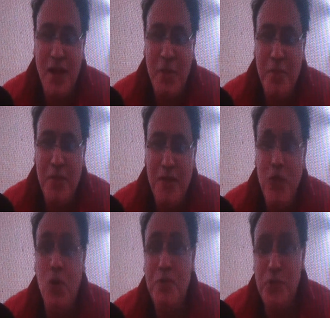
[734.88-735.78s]
Um,
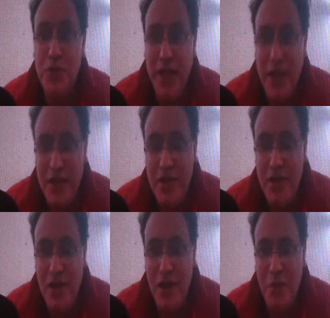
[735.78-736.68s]
and we hope to take
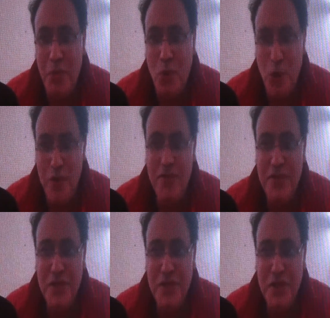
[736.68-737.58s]
uh, all of
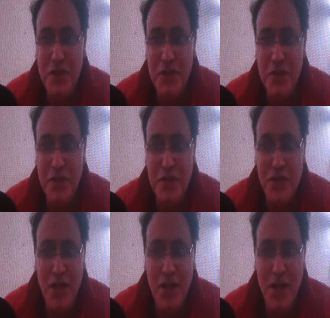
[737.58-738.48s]
these
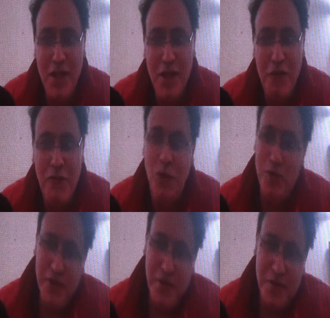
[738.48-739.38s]
initiatives
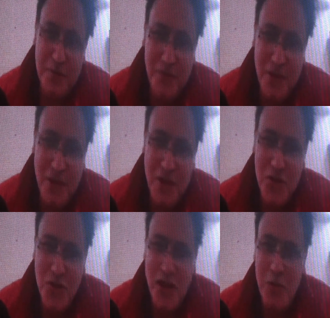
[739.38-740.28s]
forward.
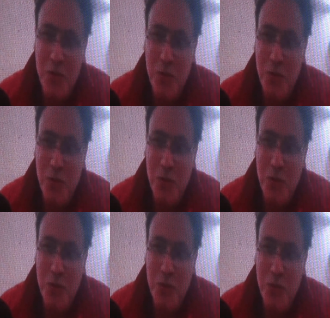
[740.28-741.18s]
so I wouldn't want
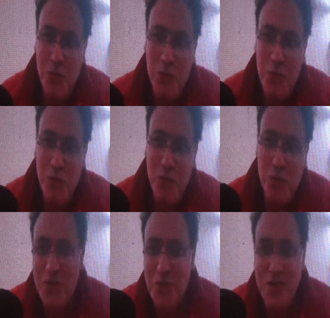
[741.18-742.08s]
to come
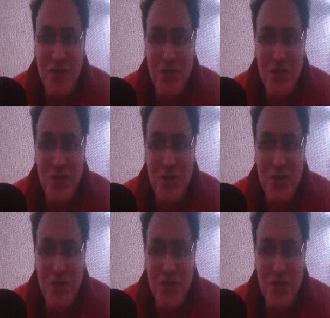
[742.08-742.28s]
uh, too